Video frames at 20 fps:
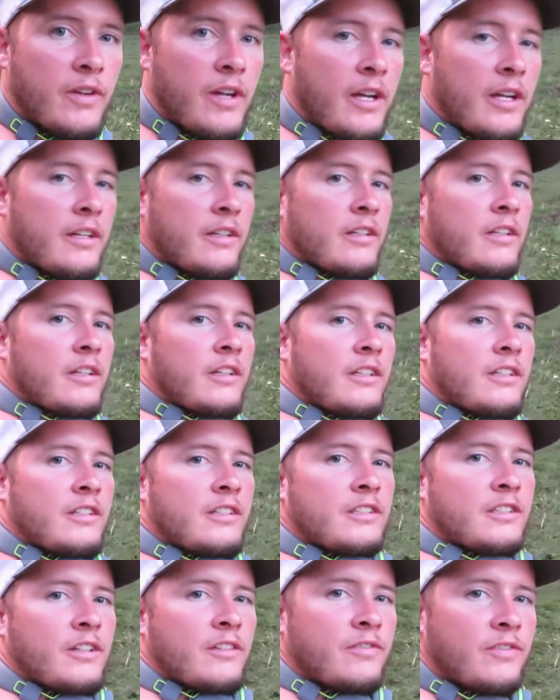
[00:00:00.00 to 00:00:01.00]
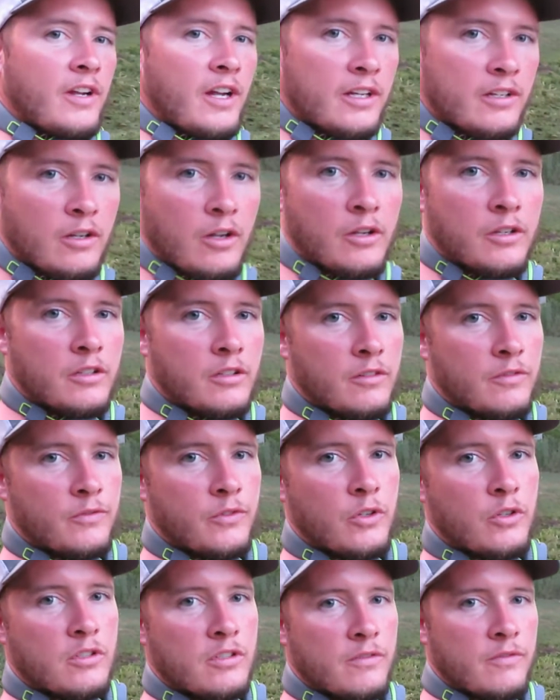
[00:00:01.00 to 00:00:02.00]
to find all your
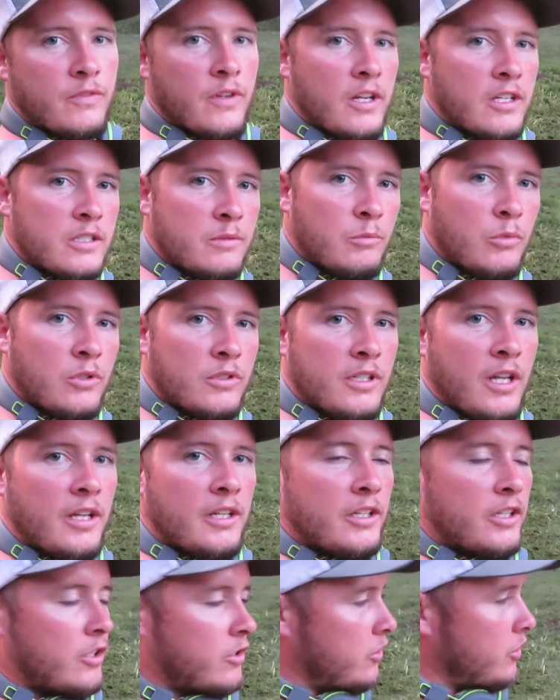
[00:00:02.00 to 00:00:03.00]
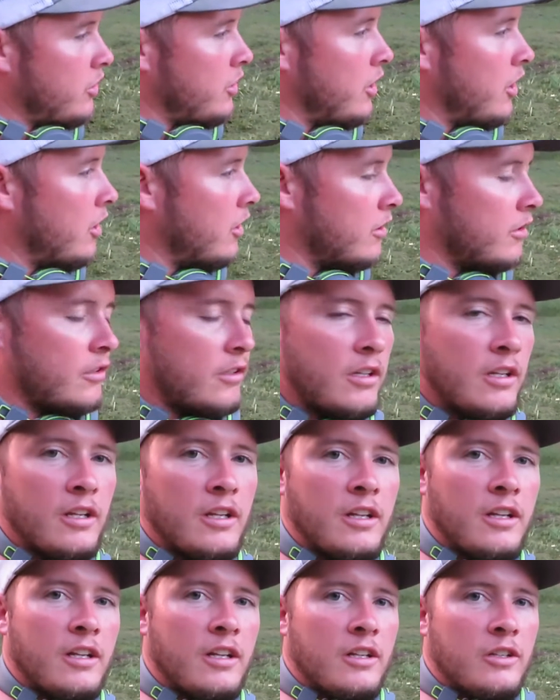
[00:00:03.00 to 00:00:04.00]
fruits and vegetables out here in your garden.
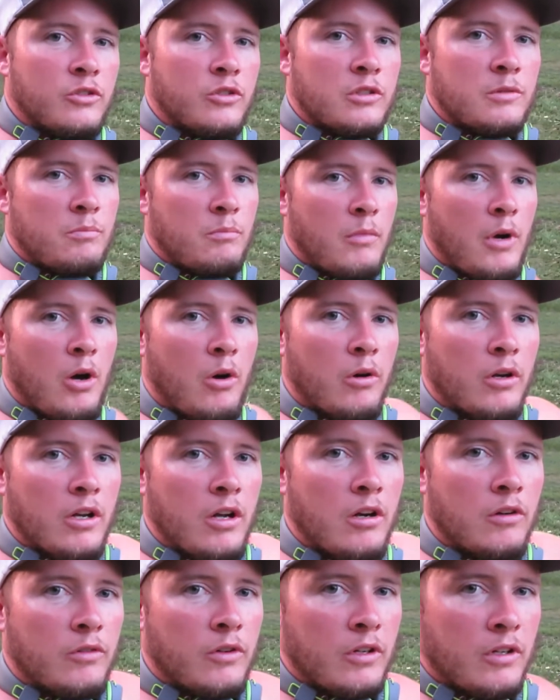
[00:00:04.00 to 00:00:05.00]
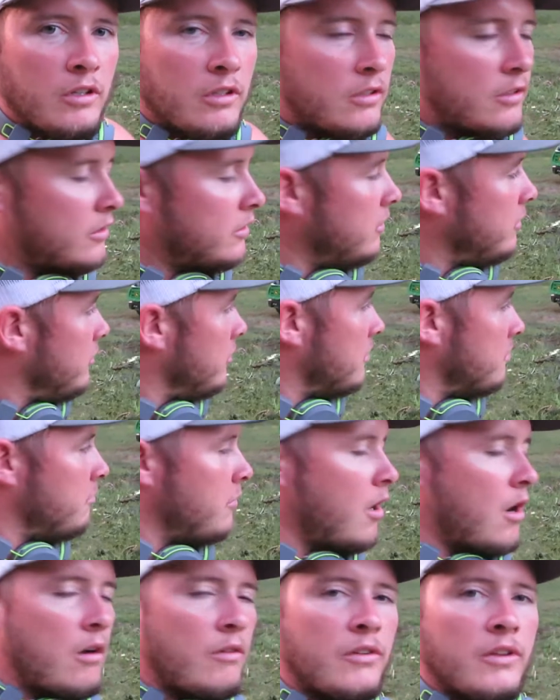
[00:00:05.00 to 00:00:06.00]
Just mow it over.
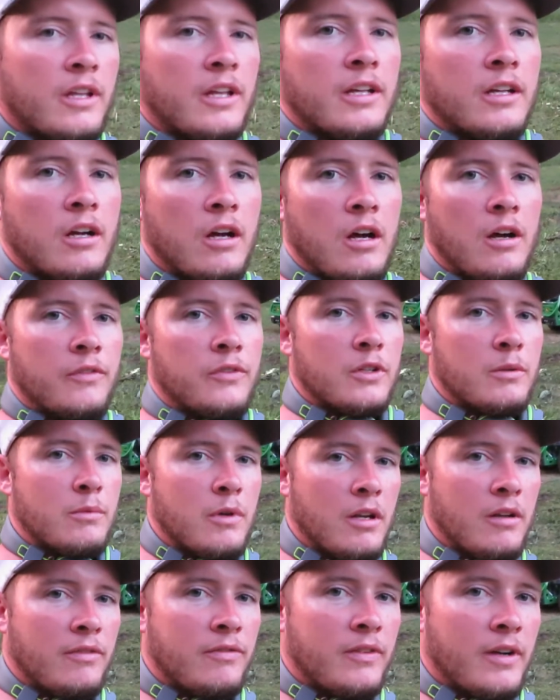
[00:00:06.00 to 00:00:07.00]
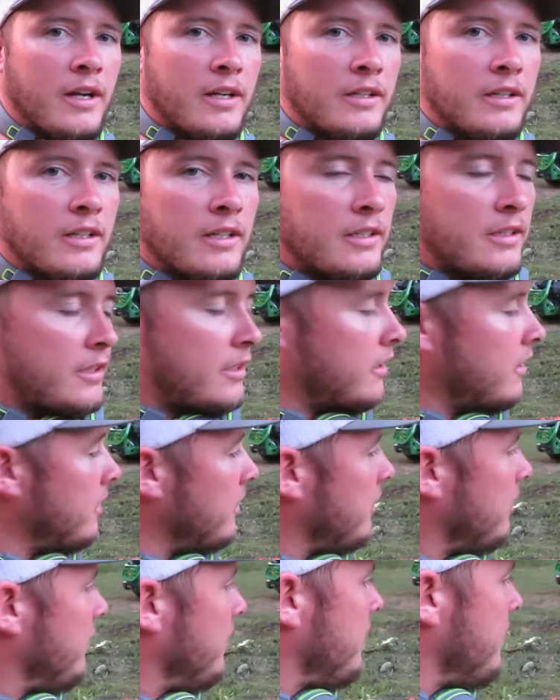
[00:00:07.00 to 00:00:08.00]
Just mow everything off. You'll be able to find it at the
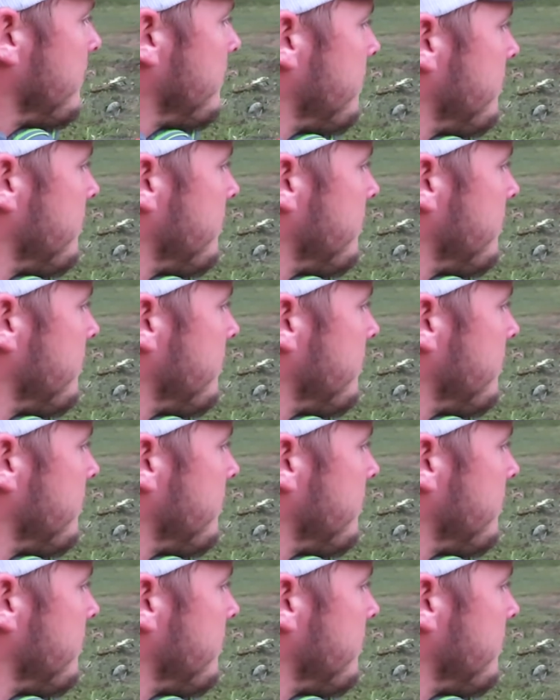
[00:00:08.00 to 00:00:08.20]
end.